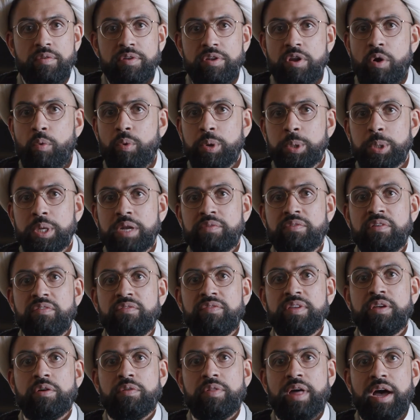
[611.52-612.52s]
No one should ever
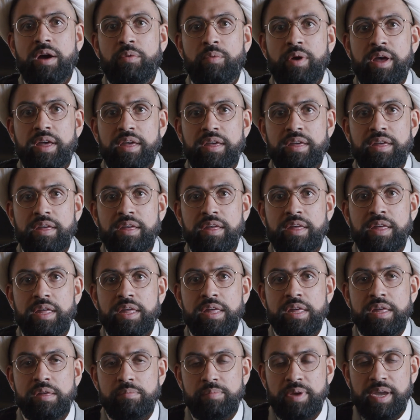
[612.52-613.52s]
feel that way,
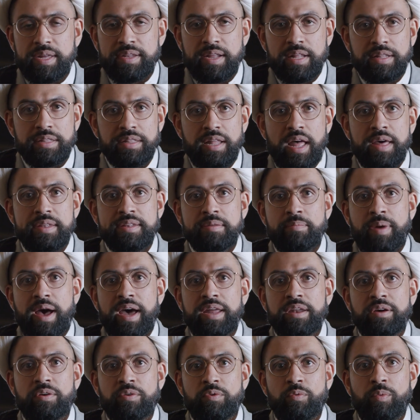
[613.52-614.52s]
because Allah
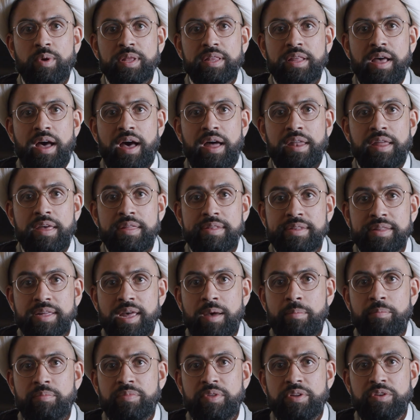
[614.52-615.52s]
Subhanahu wa Ta'ala has
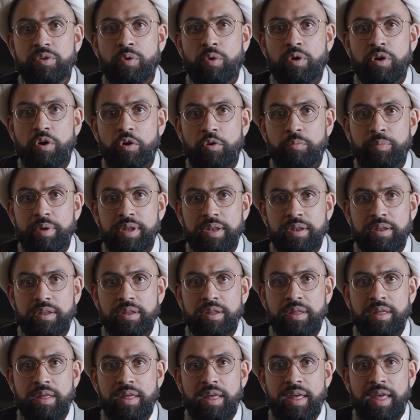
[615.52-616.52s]
kept the door open.
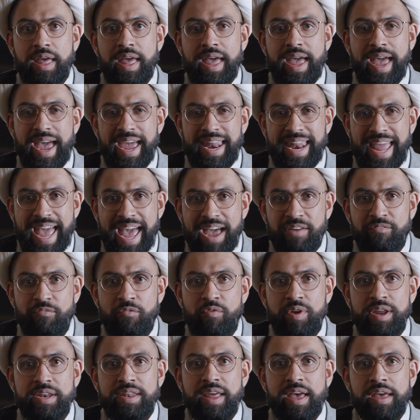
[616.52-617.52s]
And
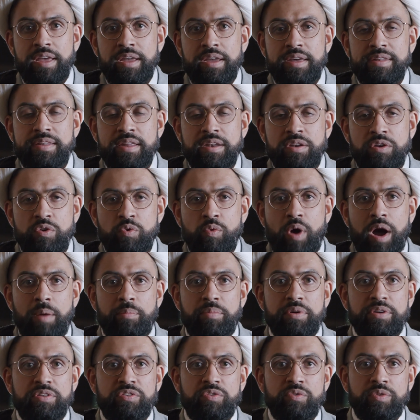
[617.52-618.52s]
every day is a new
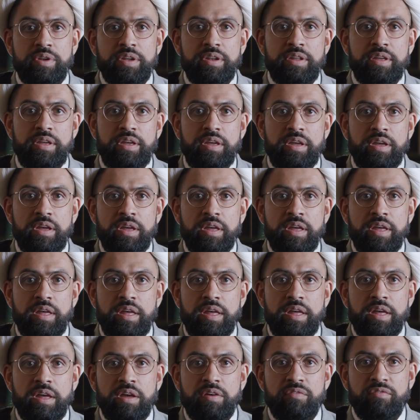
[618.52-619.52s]
opportunity
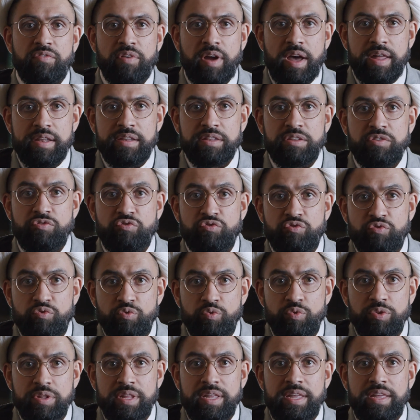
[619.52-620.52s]
for us to
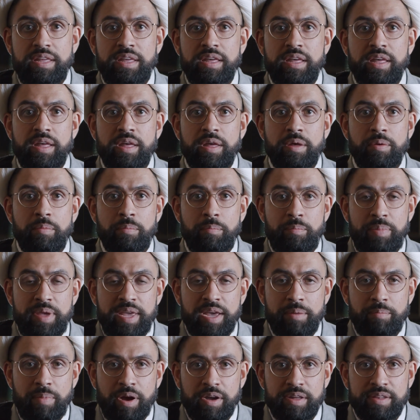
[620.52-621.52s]
truly be
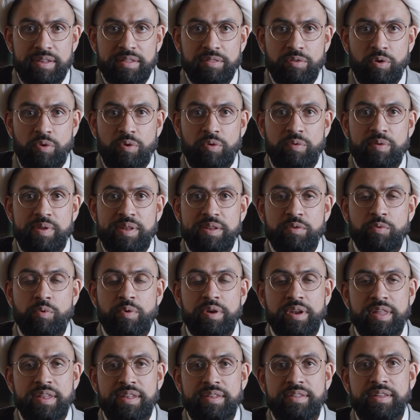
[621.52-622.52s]
amongst those who are
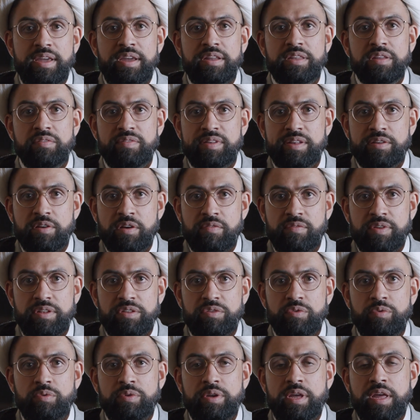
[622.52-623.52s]
in a state of
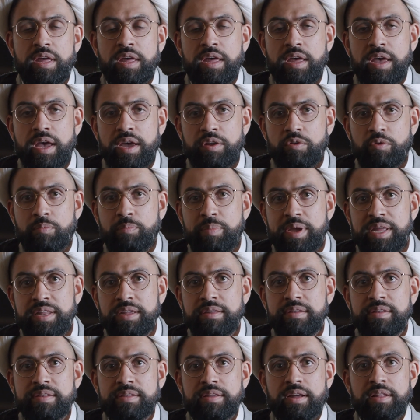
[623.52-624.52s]
servitude and
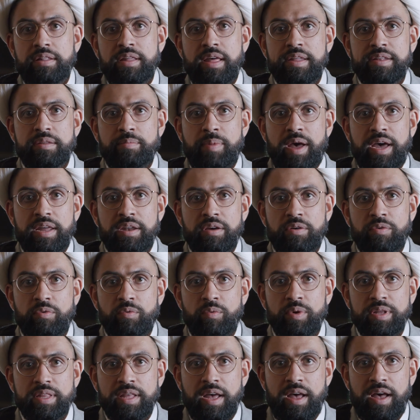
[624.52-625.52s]
obedience to Allah Subhanahu
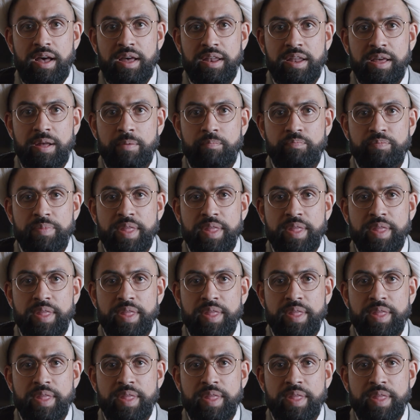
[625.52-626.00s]
wa Ta'ala.